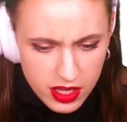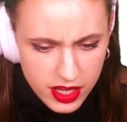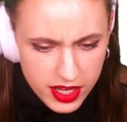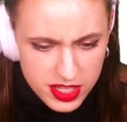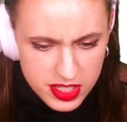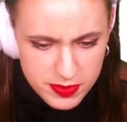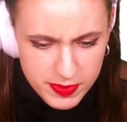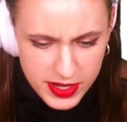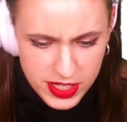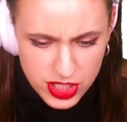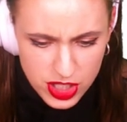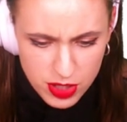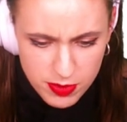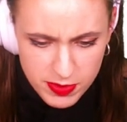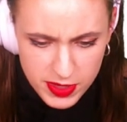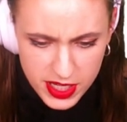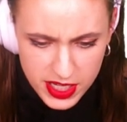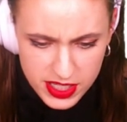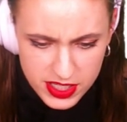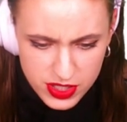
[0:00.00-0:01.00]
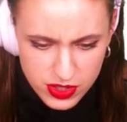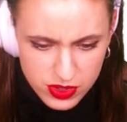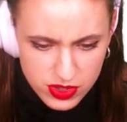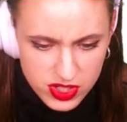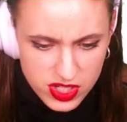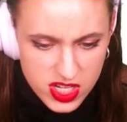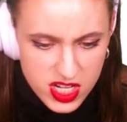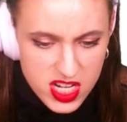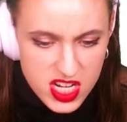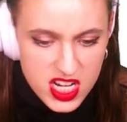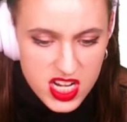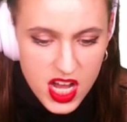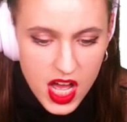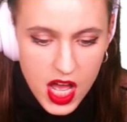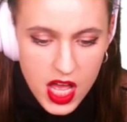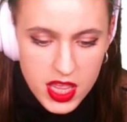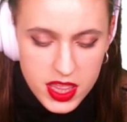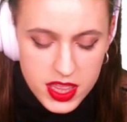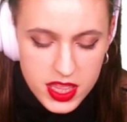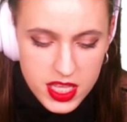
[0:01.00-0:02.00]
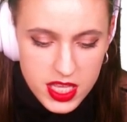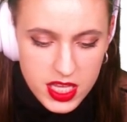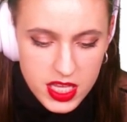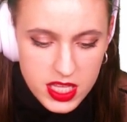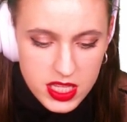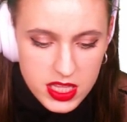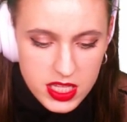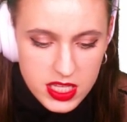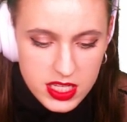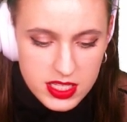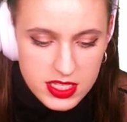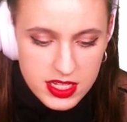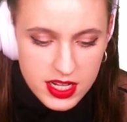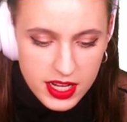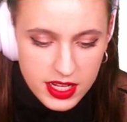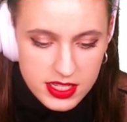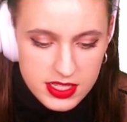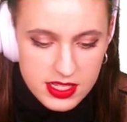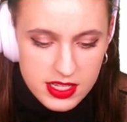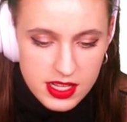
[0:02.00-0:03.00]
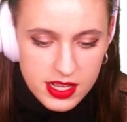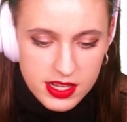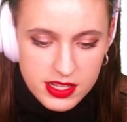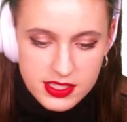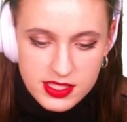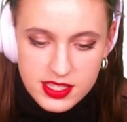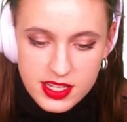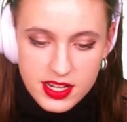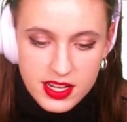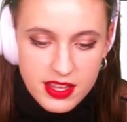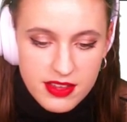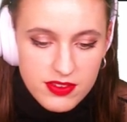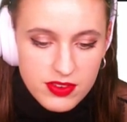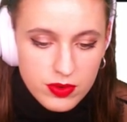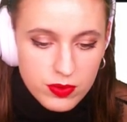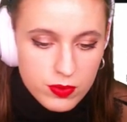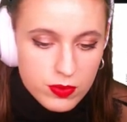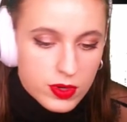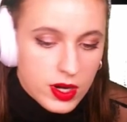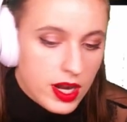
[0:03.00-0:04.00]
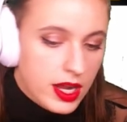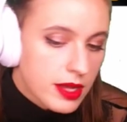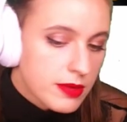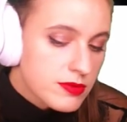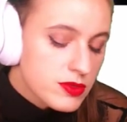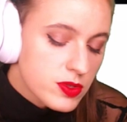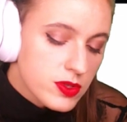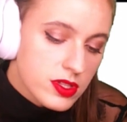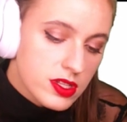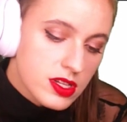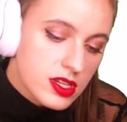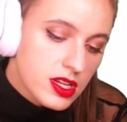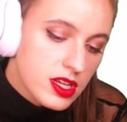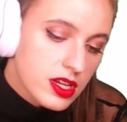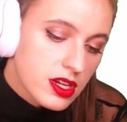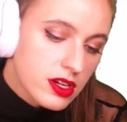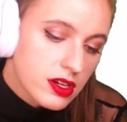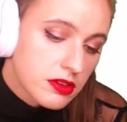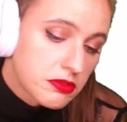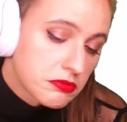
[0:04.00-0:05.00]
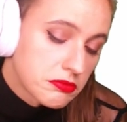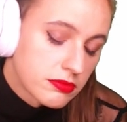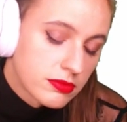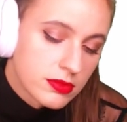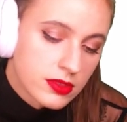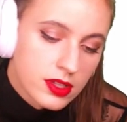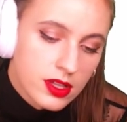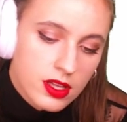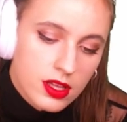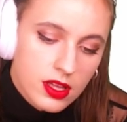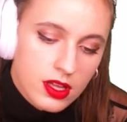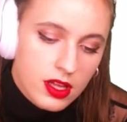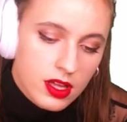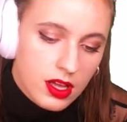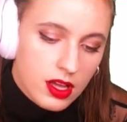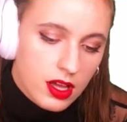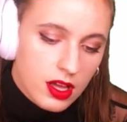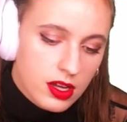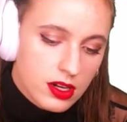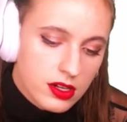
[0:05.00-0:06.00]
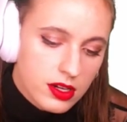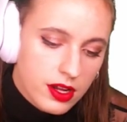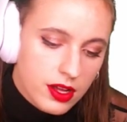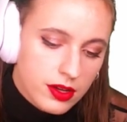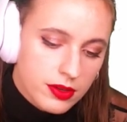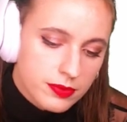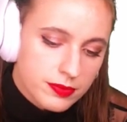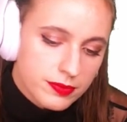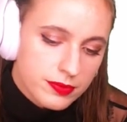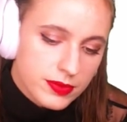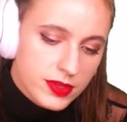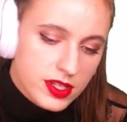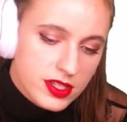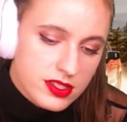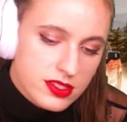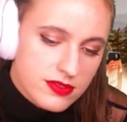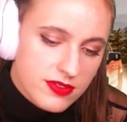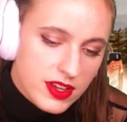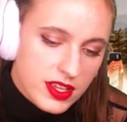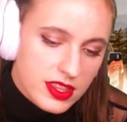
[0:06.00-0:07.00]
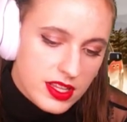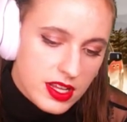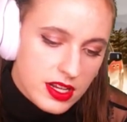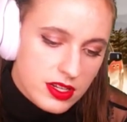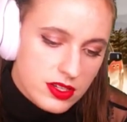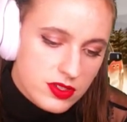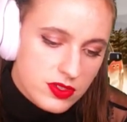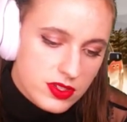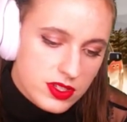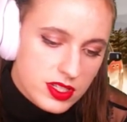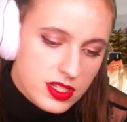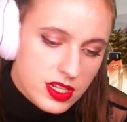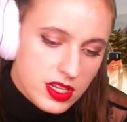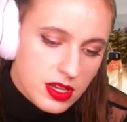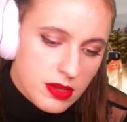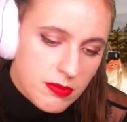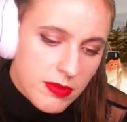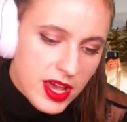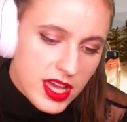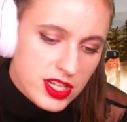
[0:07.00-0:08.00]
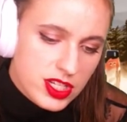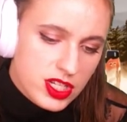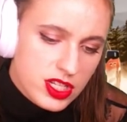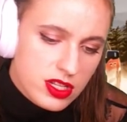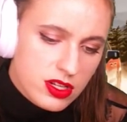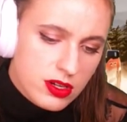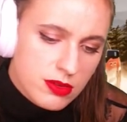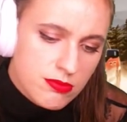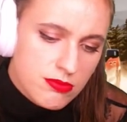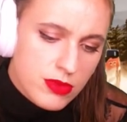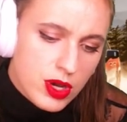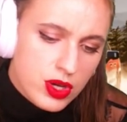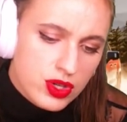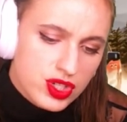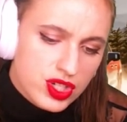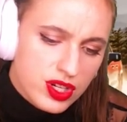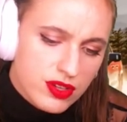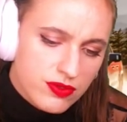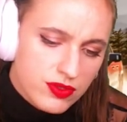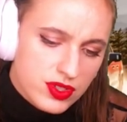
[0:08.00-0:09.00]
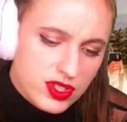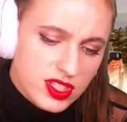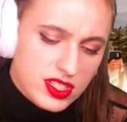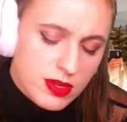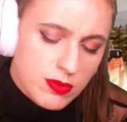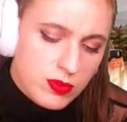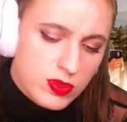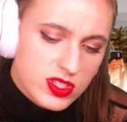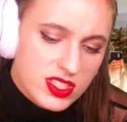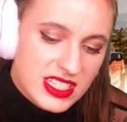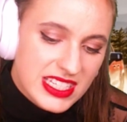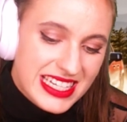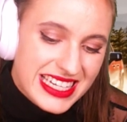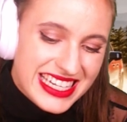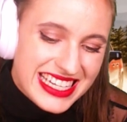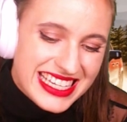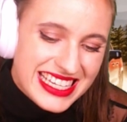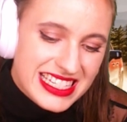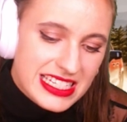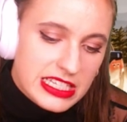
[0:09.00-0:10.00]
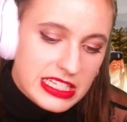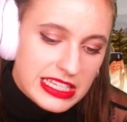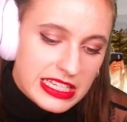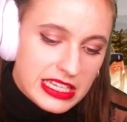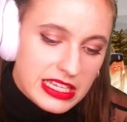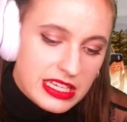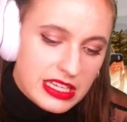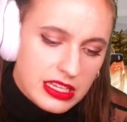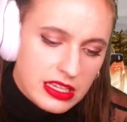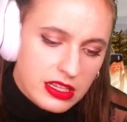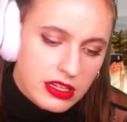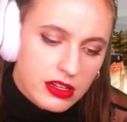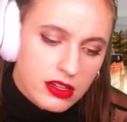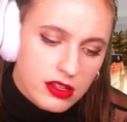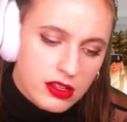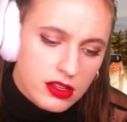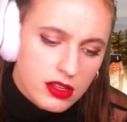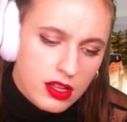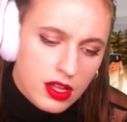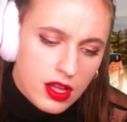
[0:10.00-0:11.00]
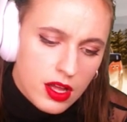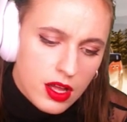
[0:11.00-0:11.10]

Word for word: especially because there's nothing in these next lines that even rhymes with near. I don't know. I just find that interesting. Imagine their emotion for someone's need to kill.